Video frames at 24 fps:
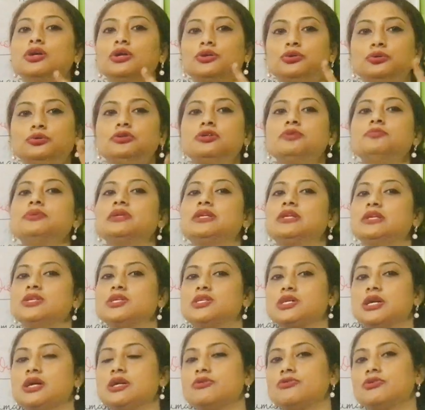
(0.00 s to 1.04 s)
to the Middle
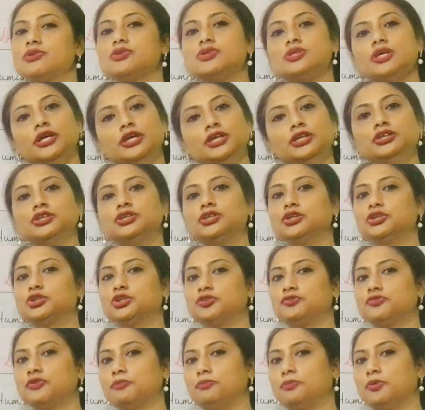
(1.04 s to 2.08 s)
East countries in search
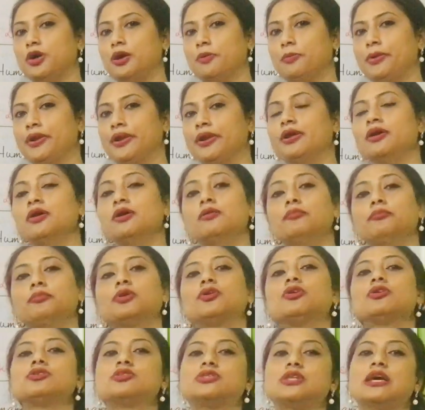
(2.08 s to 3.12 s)
of employment
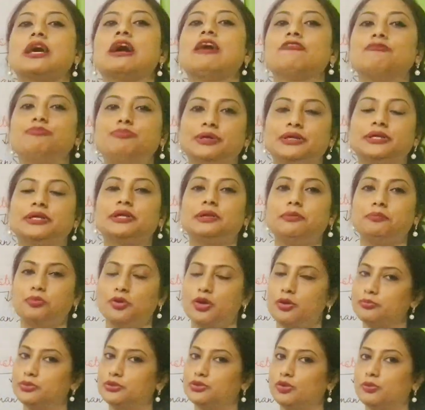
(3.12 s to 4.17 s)
because they have better
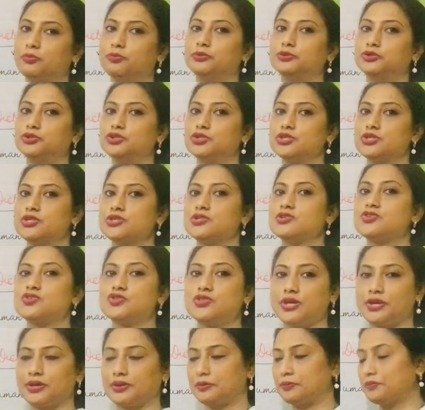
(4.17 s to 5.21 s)
employment opportunities
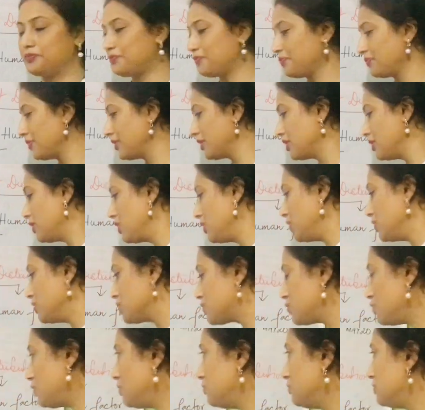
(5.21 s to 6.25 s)
there.
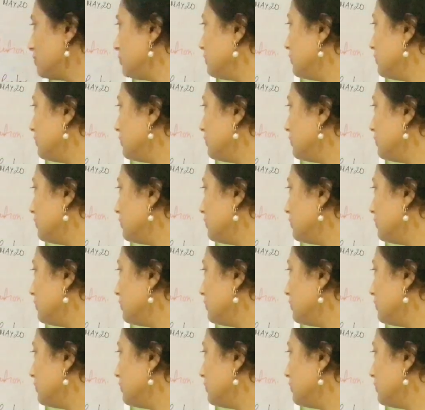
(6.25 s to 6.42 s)
So